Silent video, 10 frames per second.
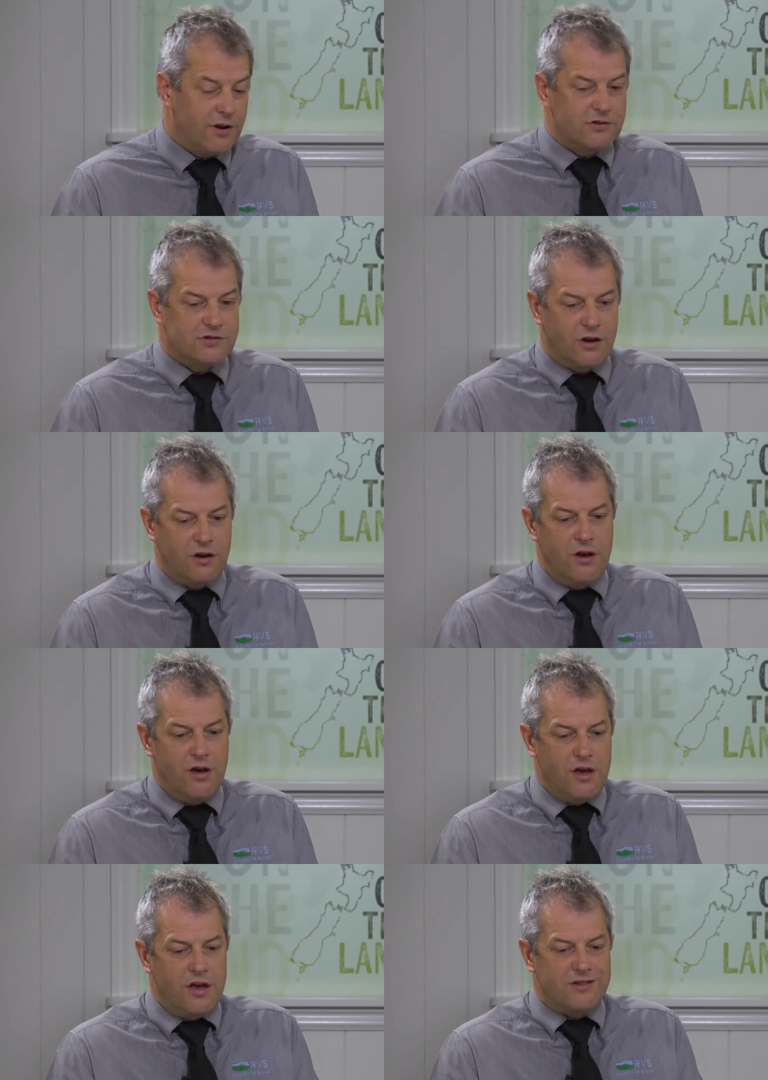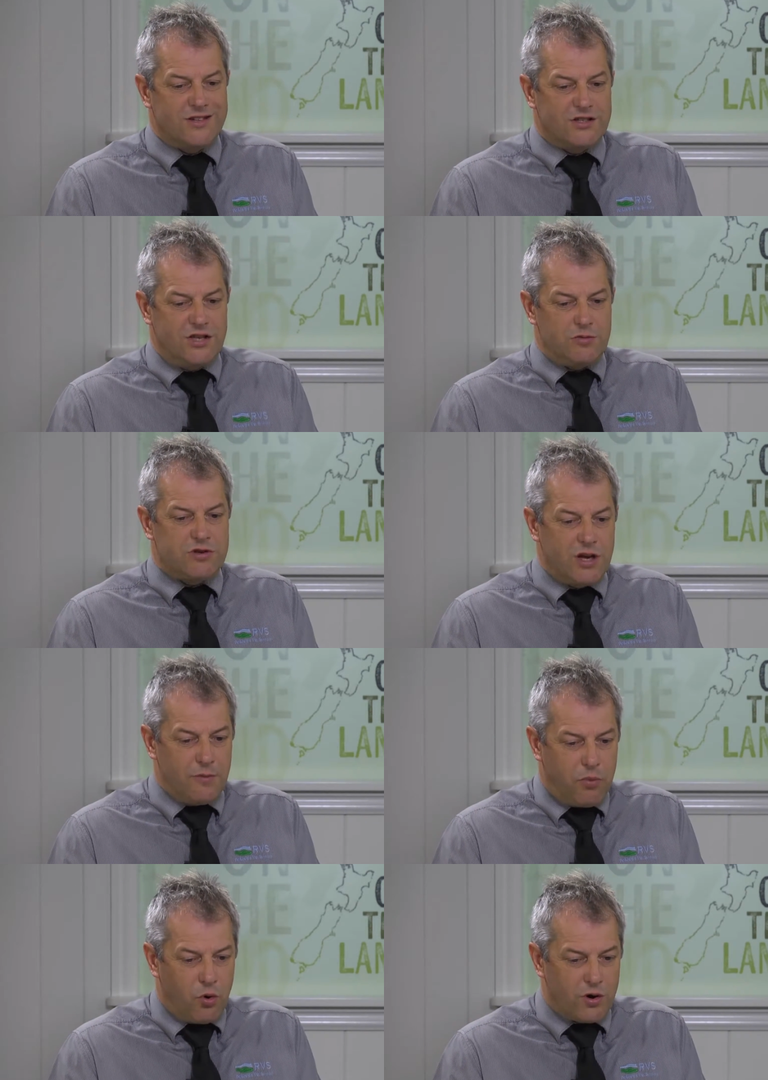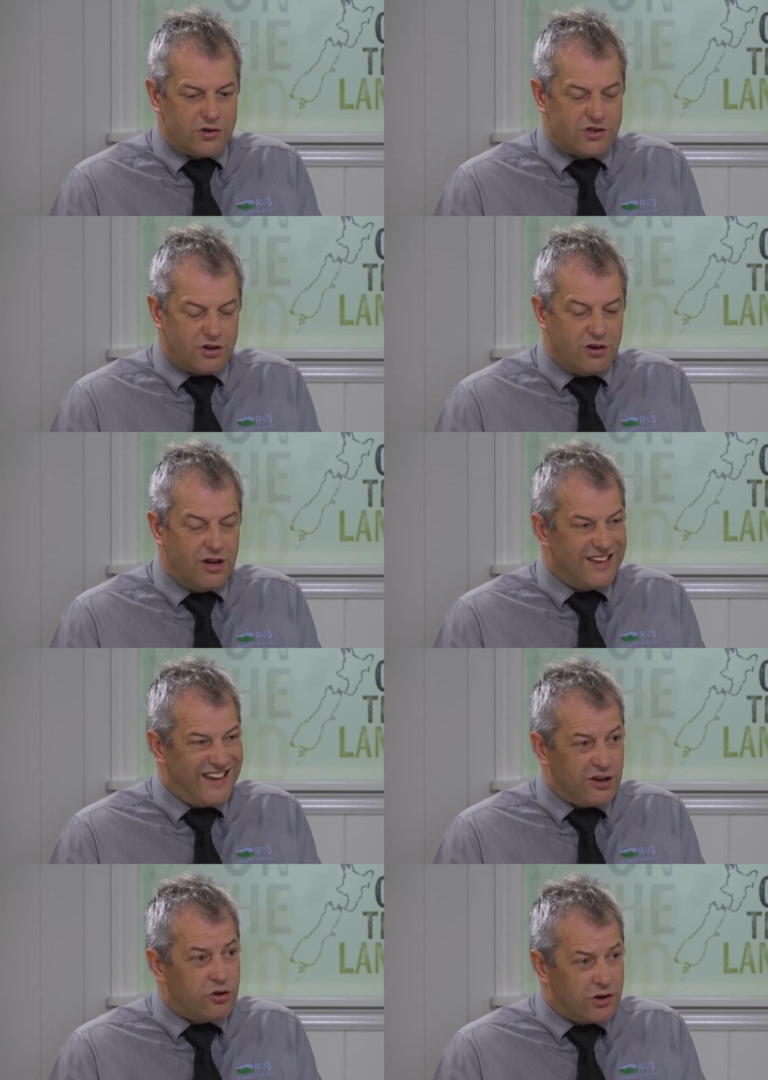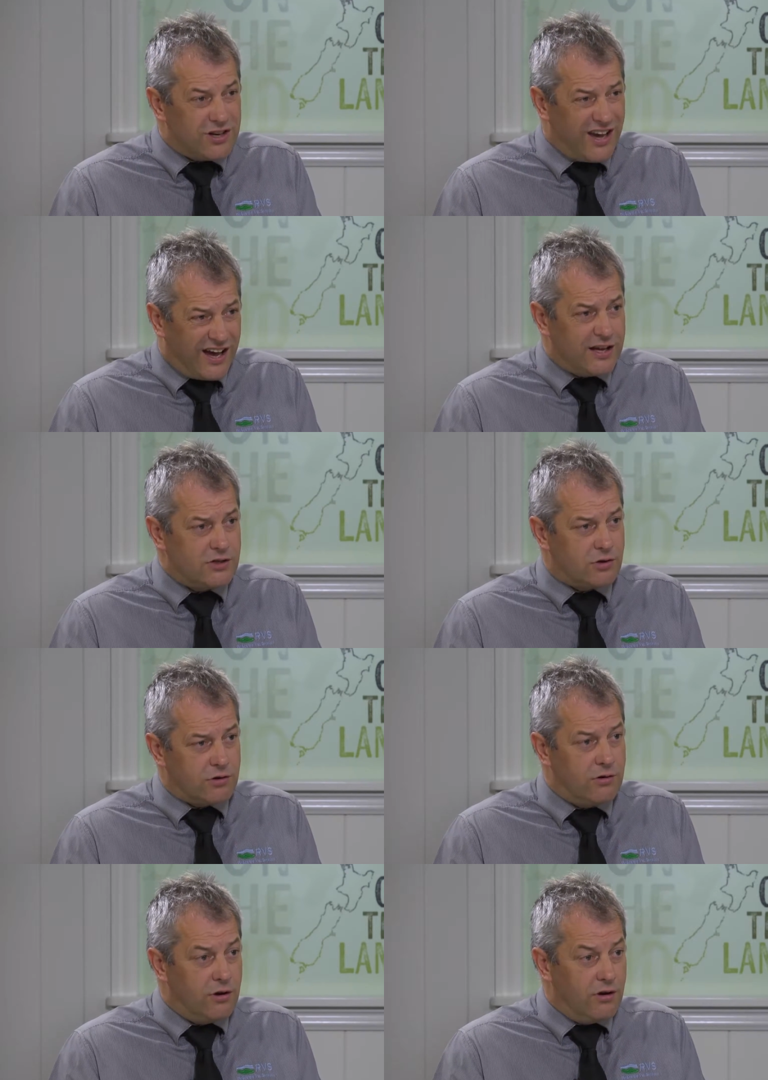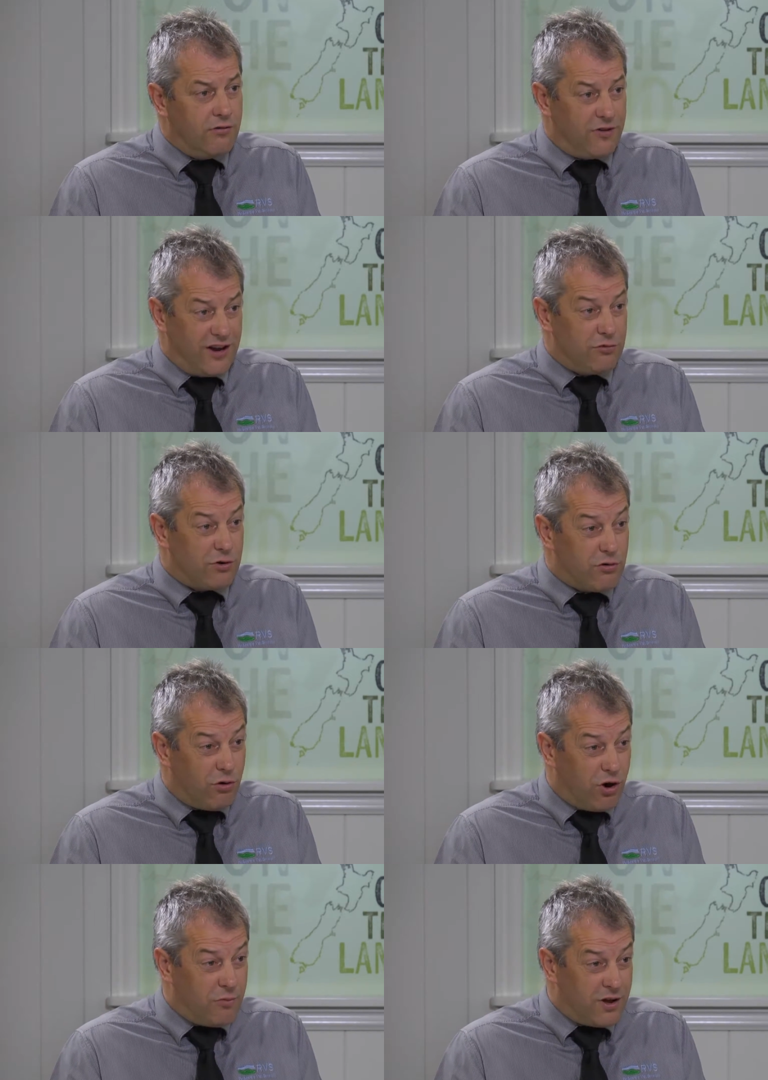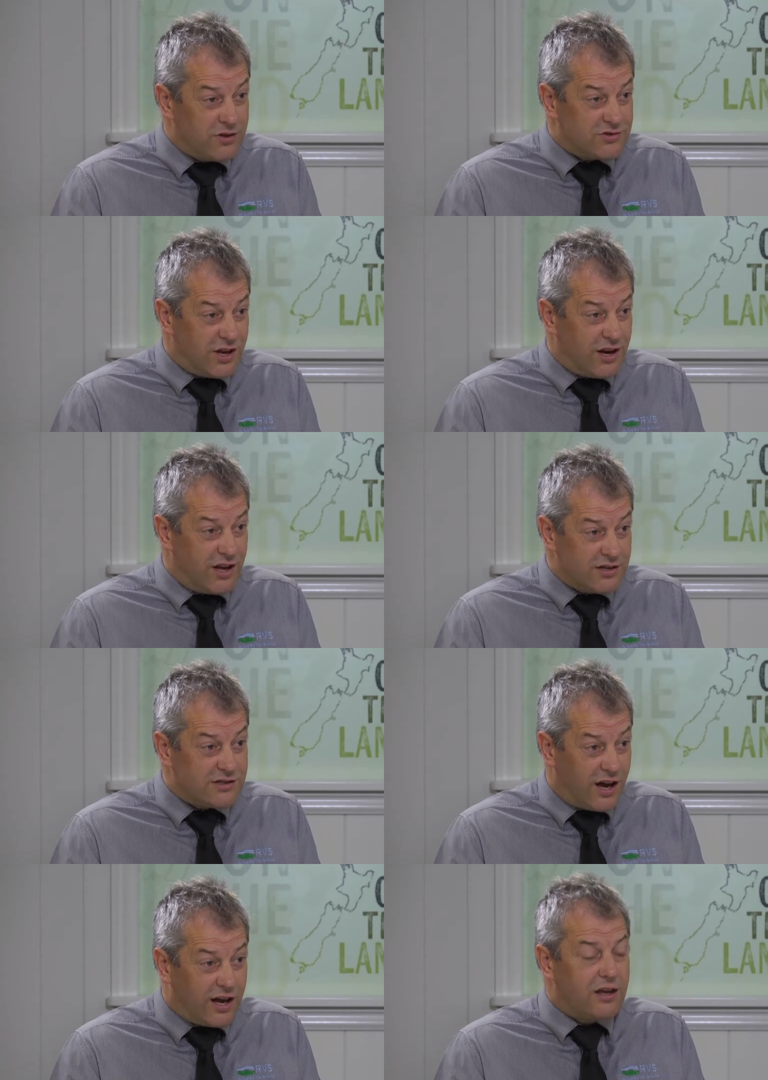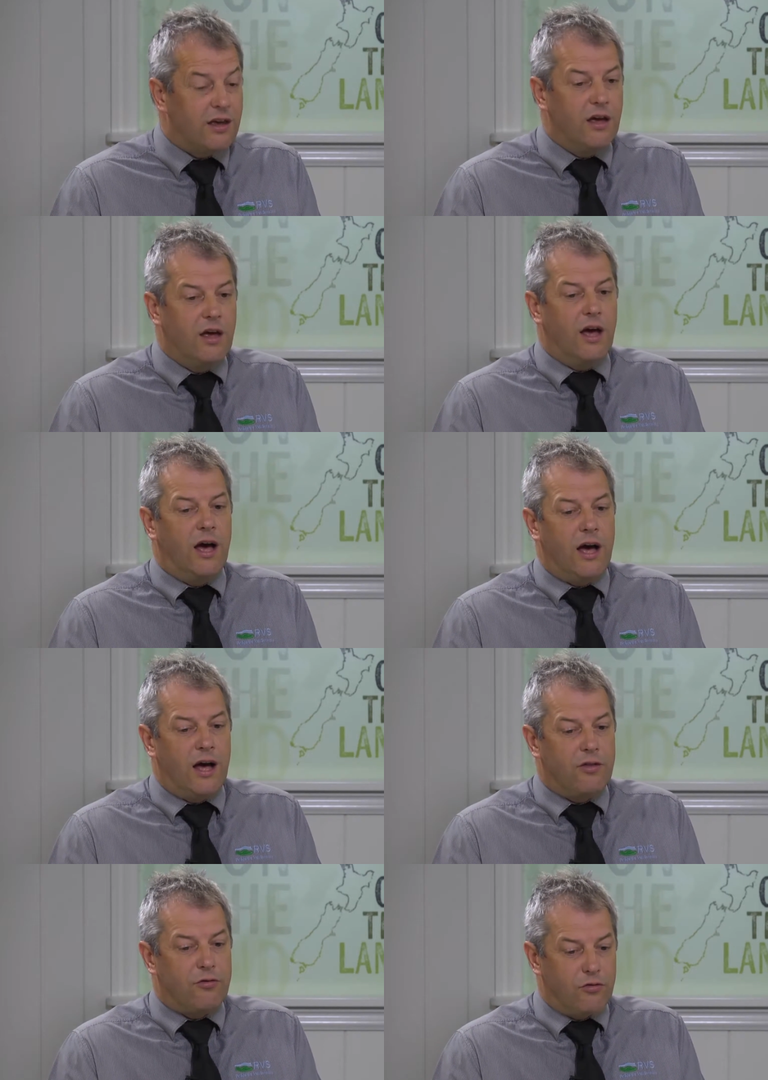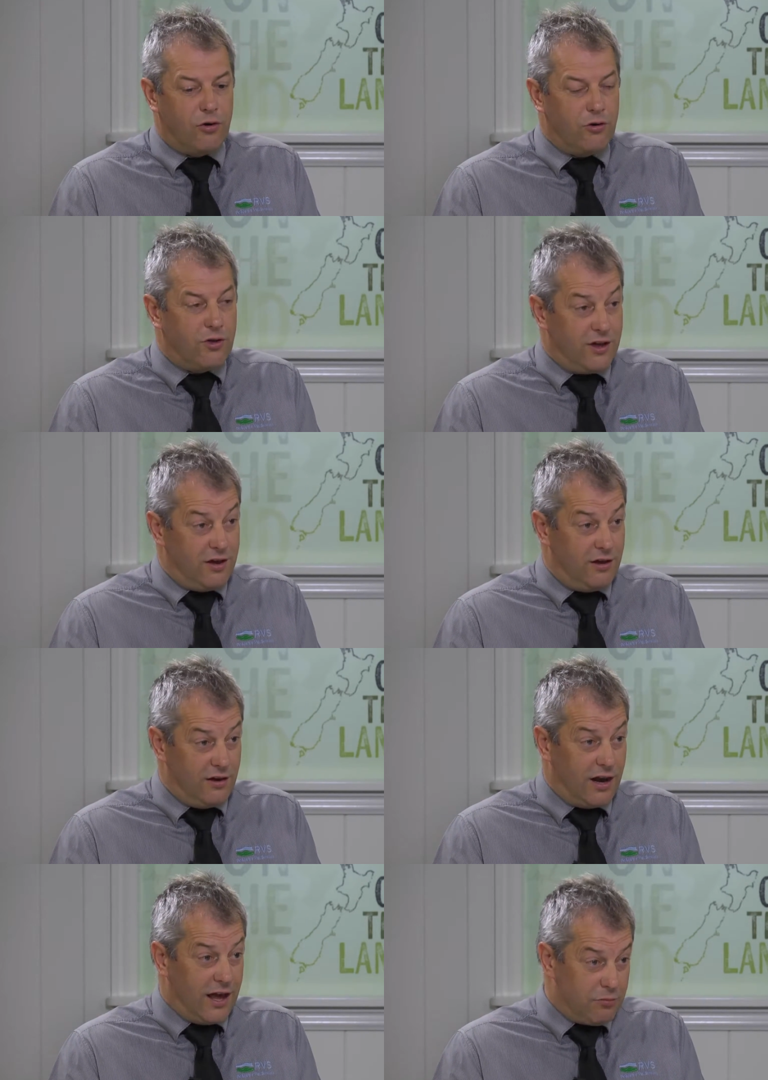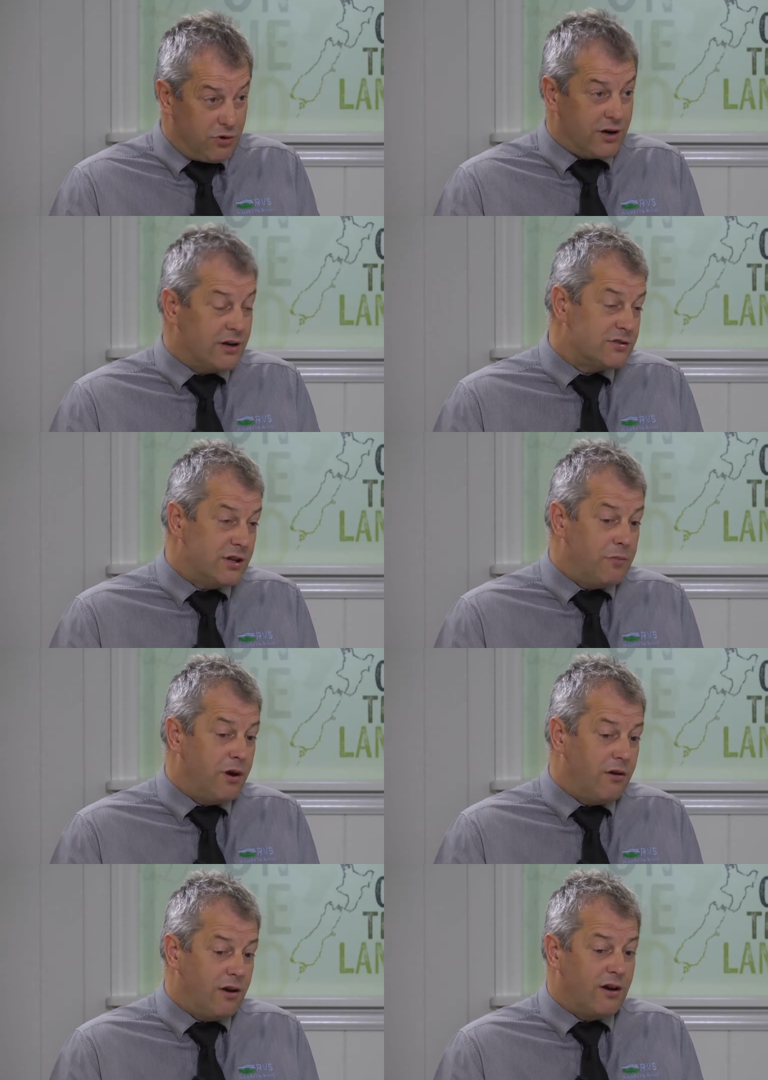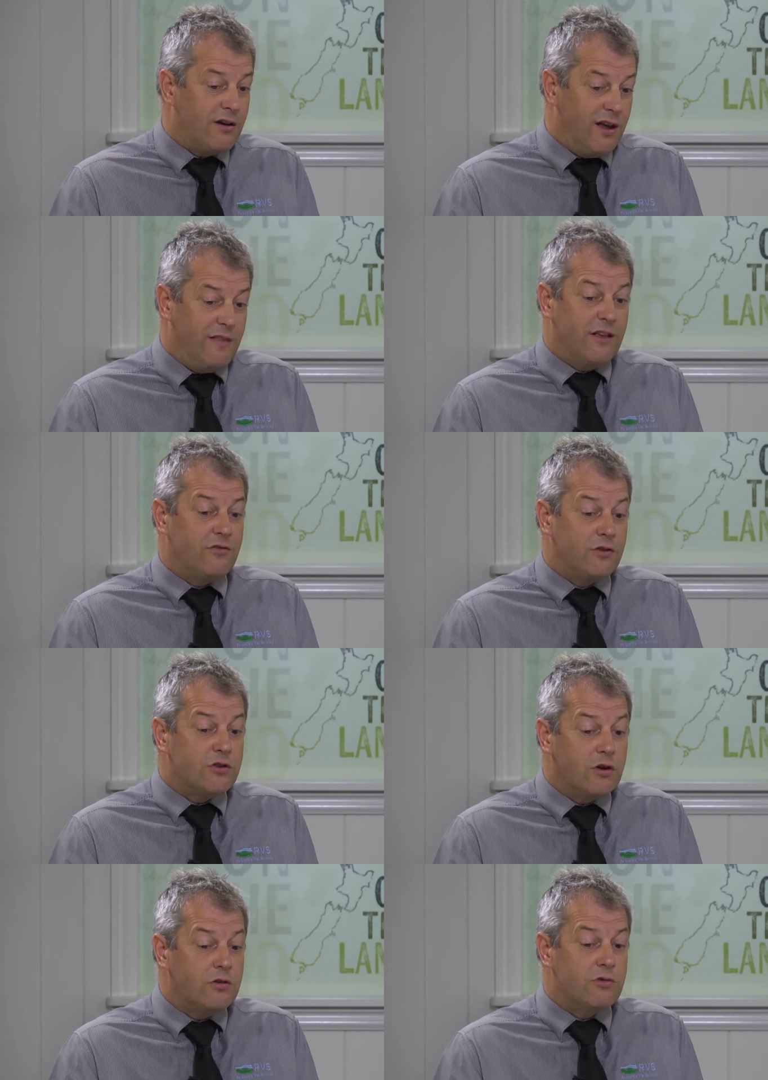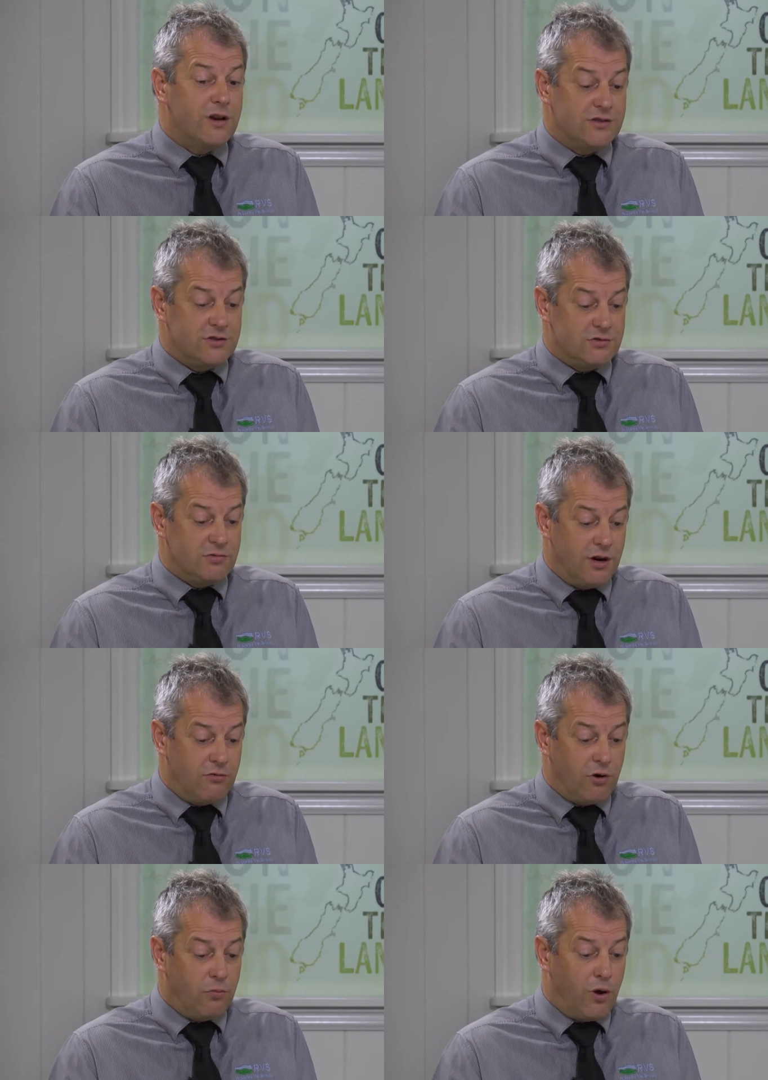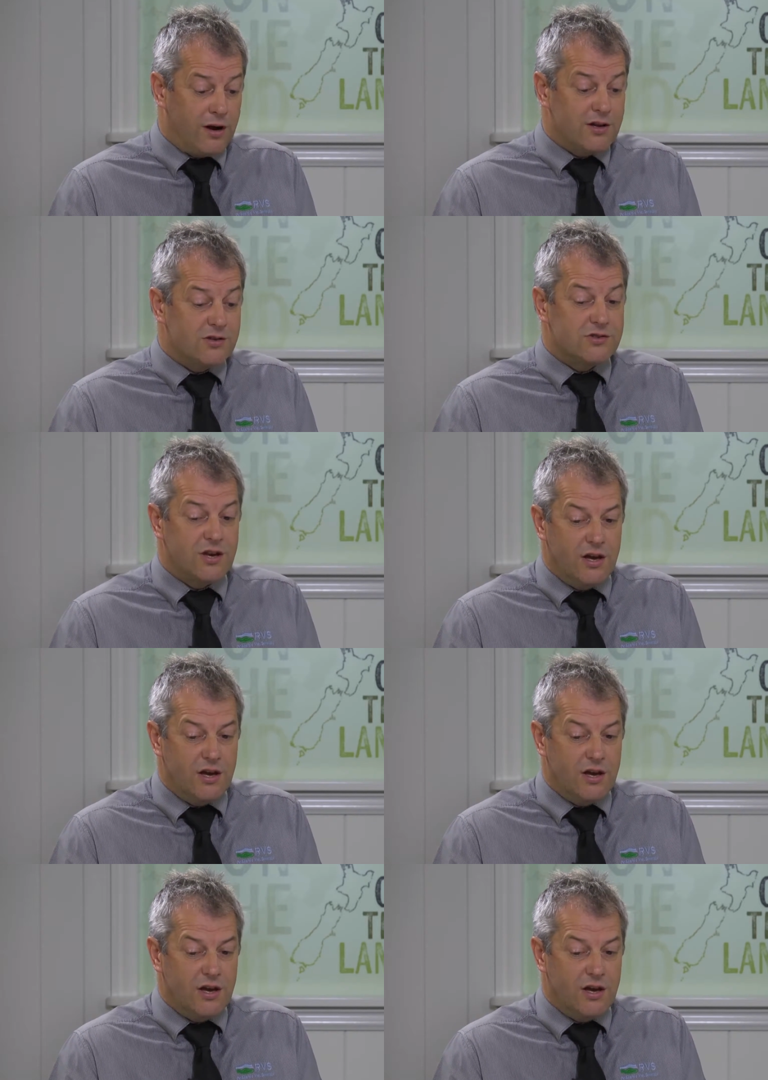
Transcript: And so it's exceptionally important to get a good gauge on feed requirements and intake through the late pregnancy period, and that's for two reasons really, Rob. One is